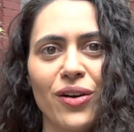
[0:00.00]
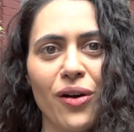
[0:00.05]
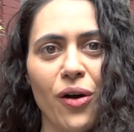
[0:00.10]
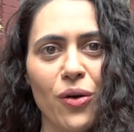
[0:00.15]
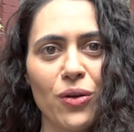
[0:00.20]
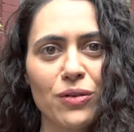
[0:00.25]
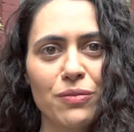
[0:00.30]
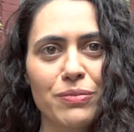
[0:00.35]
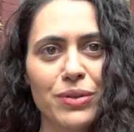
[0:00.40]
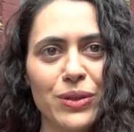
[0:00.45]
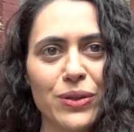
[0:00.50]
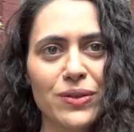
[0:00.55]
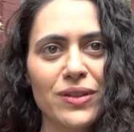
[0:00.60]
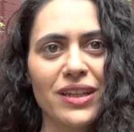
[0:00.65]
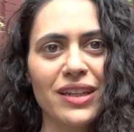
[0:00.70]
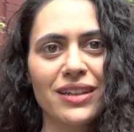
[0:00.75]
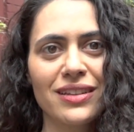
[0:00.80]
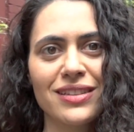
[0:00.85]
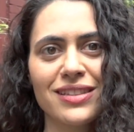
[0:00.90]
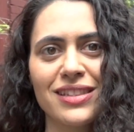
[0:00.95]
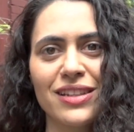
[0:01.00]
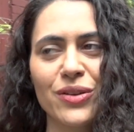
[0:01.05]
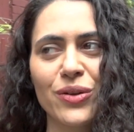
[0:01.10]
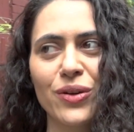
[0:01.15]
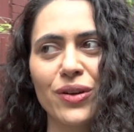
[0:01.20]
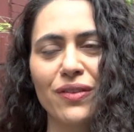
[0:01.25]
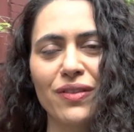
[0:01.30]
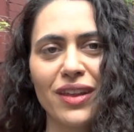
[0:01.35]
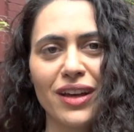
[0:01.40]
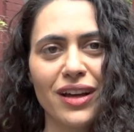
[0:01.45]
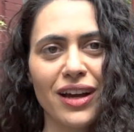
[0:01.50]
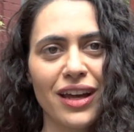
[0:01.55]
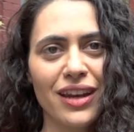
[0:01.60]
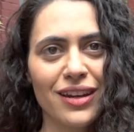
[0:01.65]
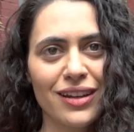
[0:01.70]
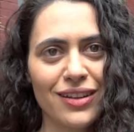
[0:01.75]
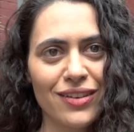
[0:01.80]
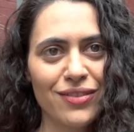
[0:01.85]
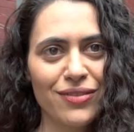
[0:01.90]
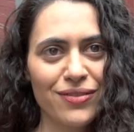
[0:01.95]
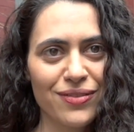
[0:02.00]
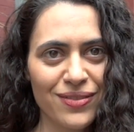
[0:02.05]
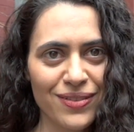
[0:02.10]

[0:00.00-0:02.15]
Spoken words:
old buildings and all of the kind of